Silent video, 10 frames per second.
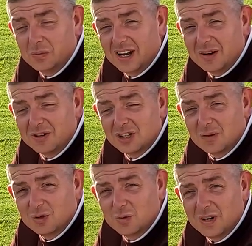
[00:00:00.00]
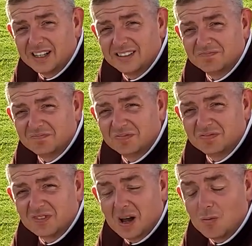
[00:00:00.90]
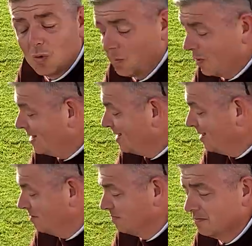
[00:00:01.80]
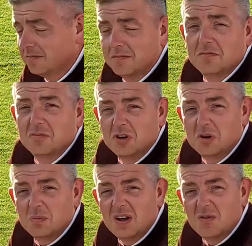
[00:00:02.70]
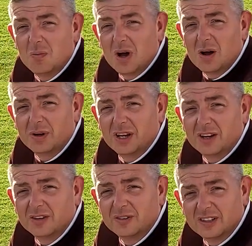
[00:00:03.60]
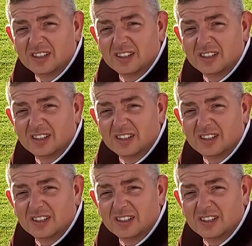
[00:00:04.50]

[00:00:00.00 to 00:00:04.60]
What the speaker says: but now it's time to eat, and what better than a bit of a barbecue.